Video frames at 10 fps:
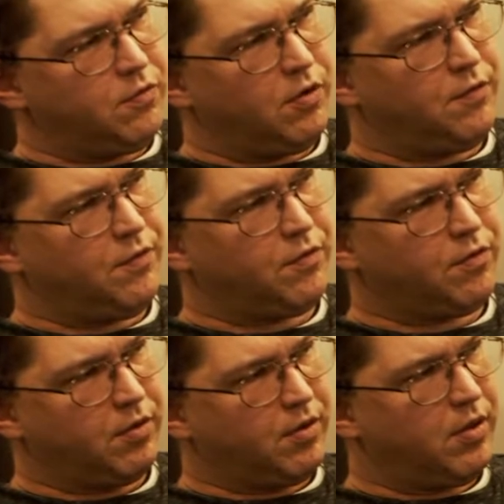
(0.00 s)
or if it's
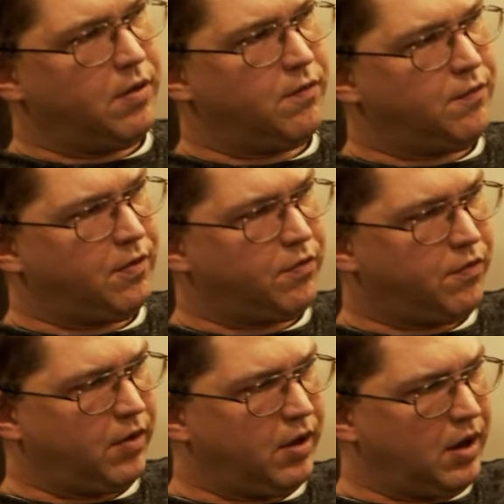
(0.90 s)

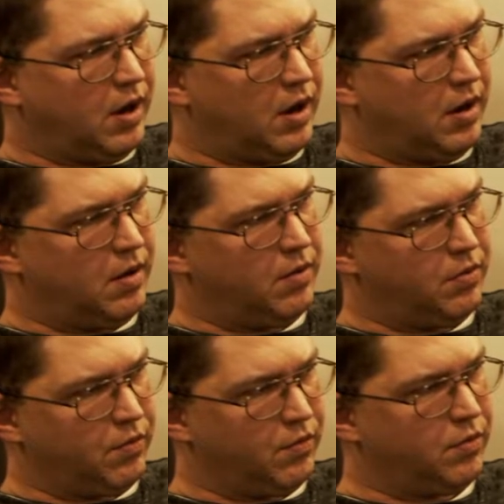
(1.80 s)
the
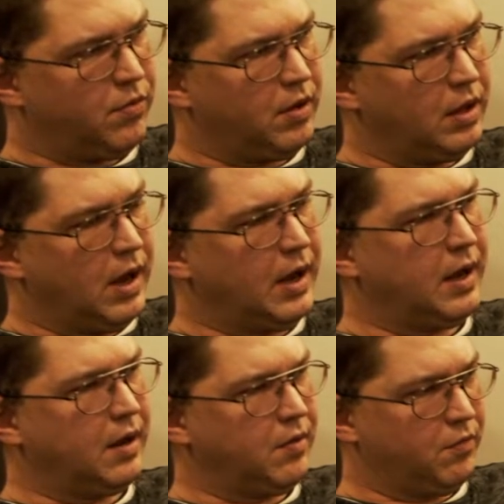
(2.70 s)

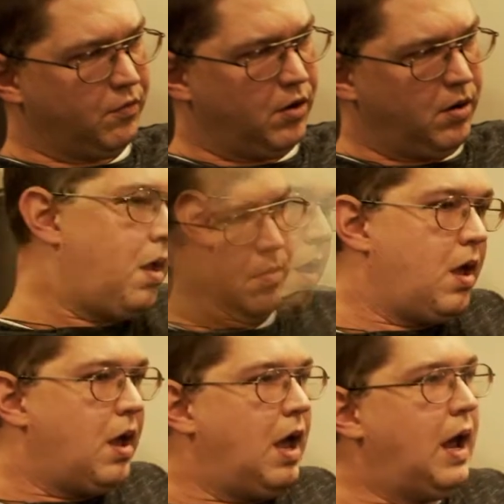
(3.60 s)
lighting in the room.
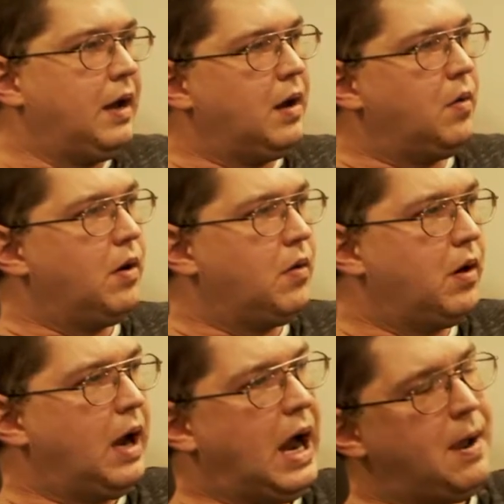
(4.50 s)
And
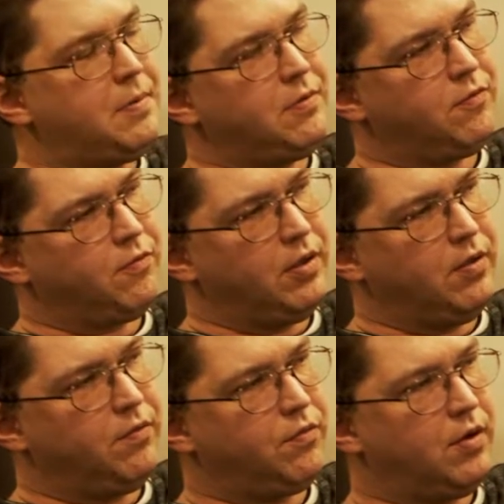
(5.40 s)
what happens
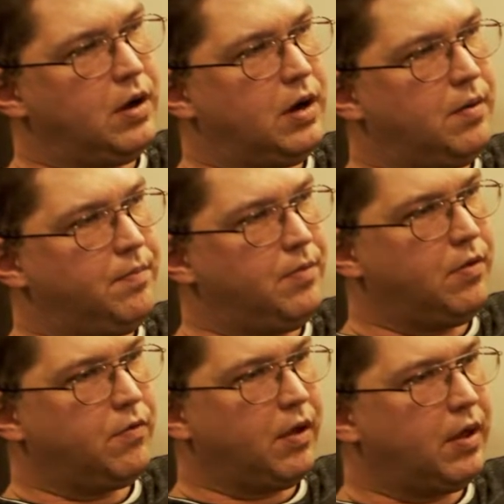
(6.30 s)
is
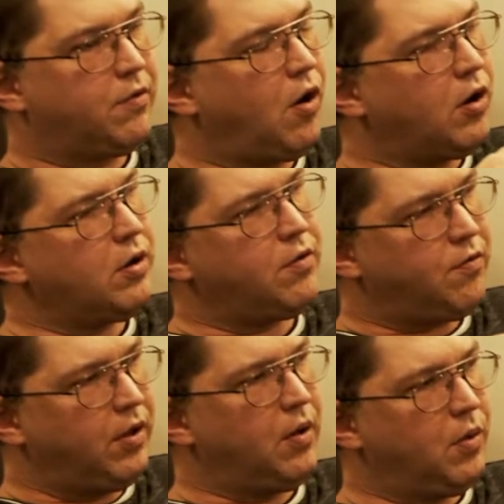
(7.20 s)
like, it's hard to
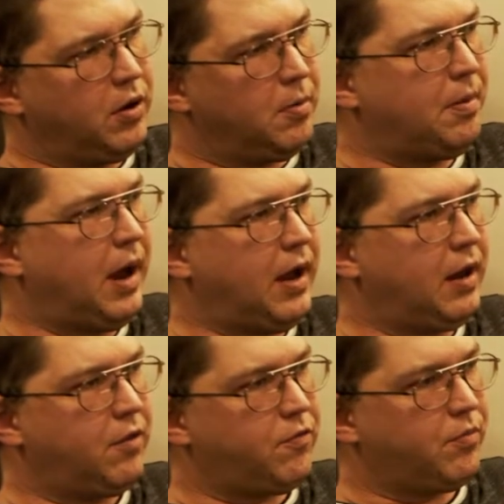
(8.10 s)
see what you're
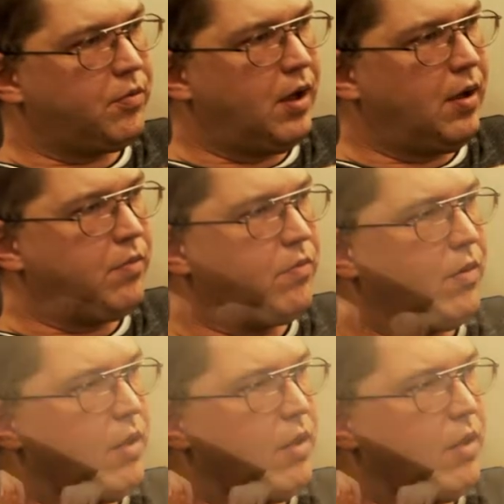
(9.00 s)
painting sometimes